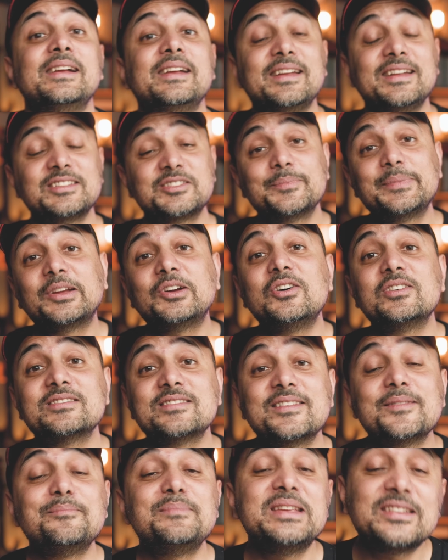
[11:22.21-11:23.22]
It's because
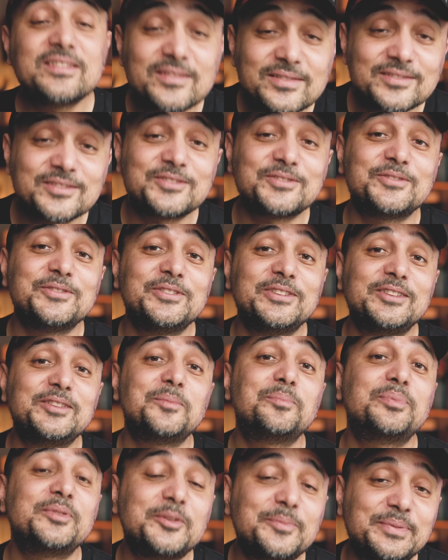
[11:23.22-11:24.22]
they misunderstood the
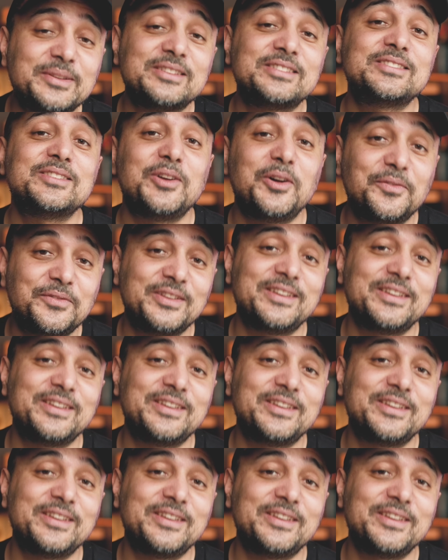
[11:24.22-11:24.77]
purpose of the